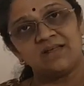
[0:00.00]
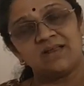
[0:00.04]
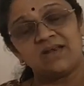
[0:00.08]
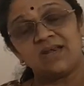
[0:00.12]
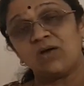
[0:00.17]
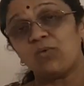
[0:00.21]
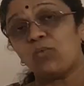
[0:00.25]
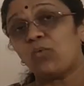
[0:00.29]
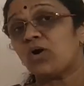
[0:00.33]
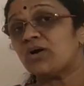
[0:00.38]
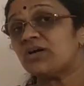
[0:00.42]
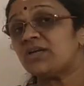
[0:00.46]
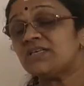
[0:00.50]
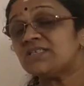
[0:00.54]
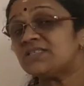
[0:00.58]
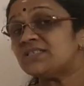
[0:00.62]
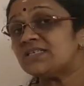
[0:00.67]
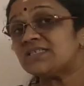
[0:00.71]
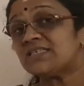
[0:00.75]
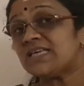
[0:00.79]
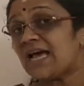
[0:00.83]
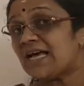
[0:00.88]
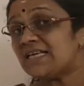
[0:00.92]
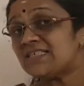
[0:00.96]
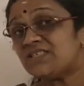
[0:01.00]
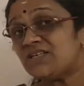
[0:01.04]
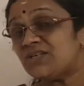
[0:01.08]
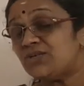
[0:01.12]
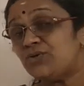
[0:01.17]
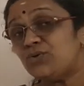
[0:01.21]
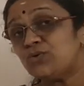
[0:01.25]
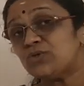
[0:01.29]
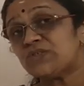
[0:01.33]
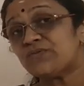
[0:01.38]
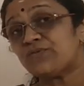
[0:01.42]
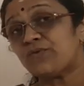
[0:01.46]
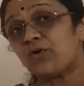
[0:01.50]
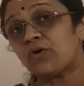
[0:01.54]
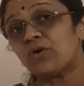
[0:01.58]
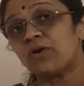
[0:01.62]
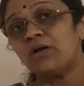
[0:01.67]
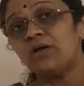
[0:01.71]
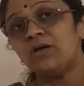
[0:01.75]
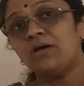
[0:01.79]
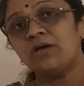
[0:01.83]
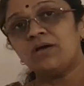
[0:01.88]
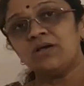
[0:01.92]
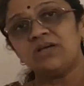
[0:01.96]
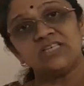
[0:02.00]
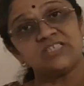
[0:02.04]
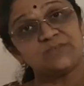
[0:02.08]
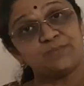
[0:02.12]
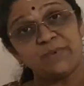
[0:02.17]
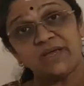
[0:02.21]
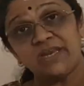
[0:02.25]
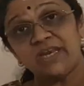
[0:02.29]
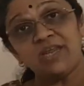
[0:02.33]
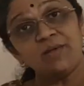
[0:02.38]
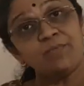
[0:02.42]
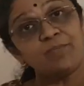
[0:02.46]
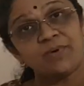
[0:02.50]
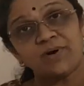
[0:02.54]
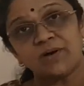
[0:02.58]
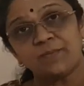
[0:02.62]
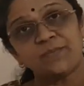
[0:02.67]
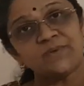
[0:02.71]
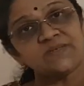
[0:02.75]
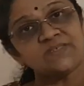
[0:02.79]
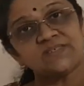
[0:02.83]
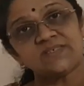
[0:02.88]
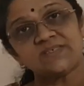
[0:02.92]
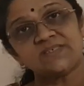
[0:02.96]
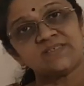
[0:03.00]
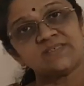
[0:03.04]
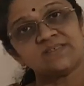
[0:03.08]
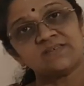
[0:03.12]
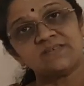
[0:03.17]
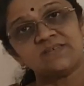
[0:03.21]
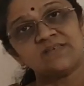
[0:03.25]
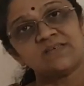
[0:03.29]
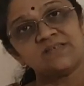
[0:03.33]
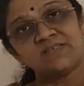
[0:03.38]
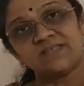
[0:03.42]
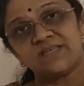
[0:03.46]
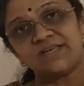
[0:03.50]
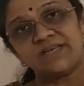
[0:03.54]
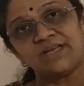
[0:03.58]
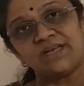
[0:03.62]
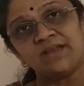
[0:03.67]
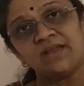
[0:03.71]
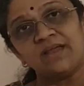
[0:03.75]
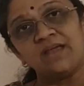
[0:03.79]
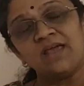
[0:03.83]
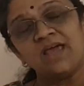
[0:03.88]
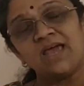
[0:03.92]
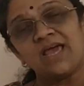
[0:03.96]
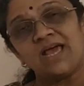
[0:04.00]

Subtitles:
Now what is this acid used for? It has many purposes, isn't it?